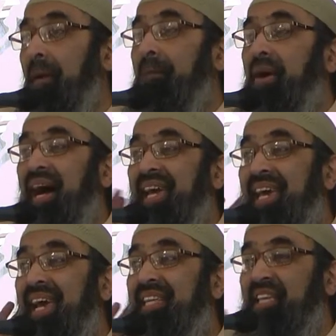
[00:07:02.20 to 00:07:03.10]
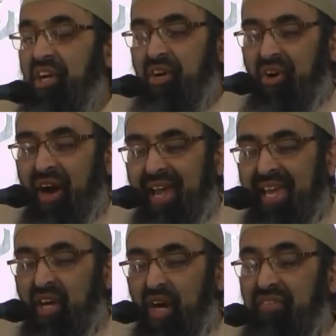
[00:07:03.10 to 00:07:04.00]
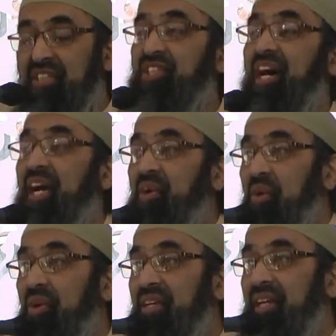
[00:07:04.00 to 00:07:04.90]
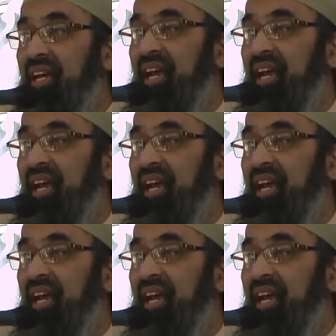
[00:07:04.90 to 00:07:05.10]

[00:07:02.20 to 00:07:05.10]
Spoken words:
but I hear the crying of a child